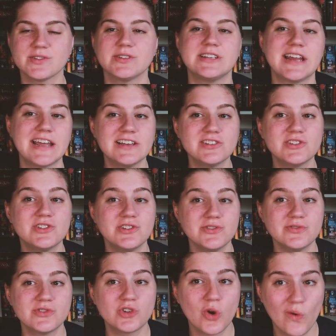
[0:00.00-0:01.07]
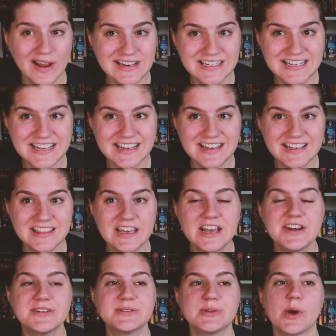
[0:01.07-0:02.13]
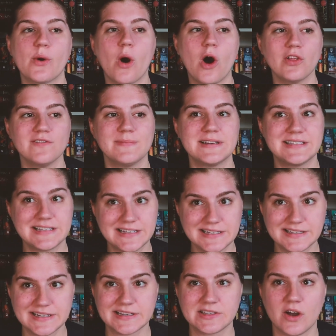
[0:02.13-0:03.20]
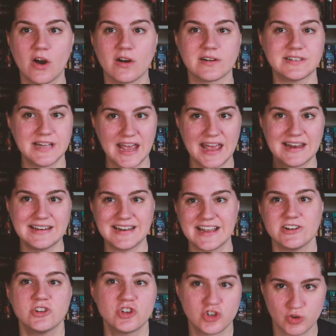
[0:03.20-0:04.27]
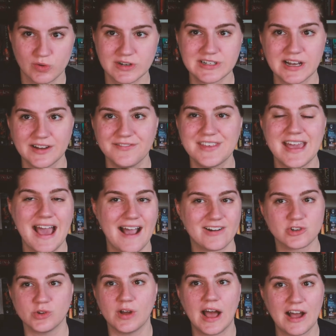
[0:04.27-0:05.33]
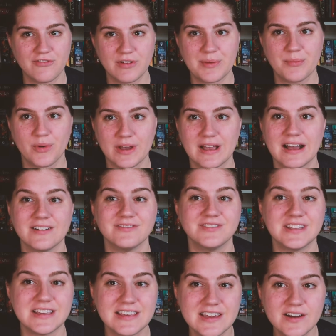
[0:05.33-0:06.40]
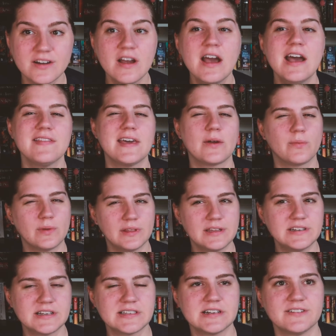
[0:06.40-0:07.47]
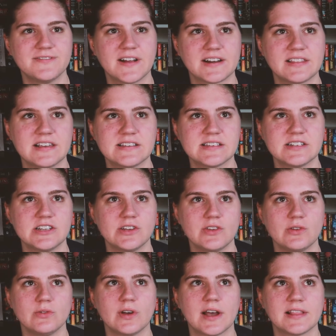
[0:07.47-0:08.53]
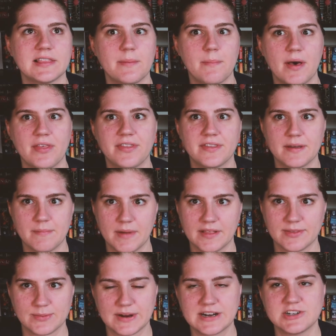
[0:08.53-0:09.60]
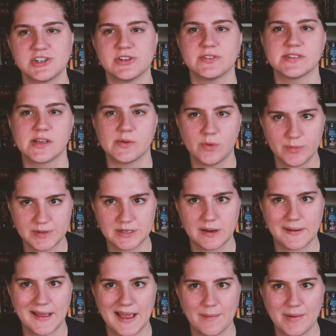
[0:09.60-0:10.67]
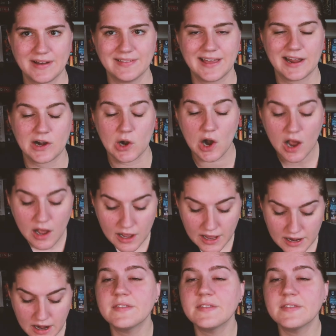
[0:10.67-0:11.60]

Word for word: So today is June 20th, so all of my statistics are 10 days short of the actual halfway point of the year. That really doesn't affect things until you look at the month-to-month ratios that we'll be talking about later on.